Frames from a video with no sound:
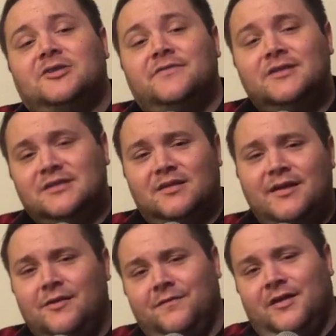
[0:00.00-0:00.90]
Even as a
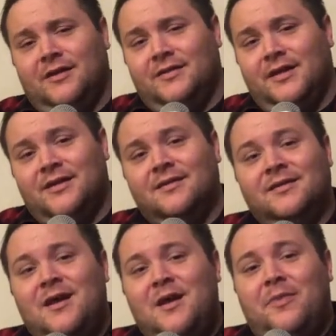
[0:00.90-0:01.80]
Laker fan, like,
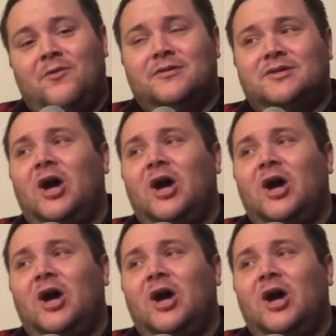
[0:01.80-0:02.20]
there were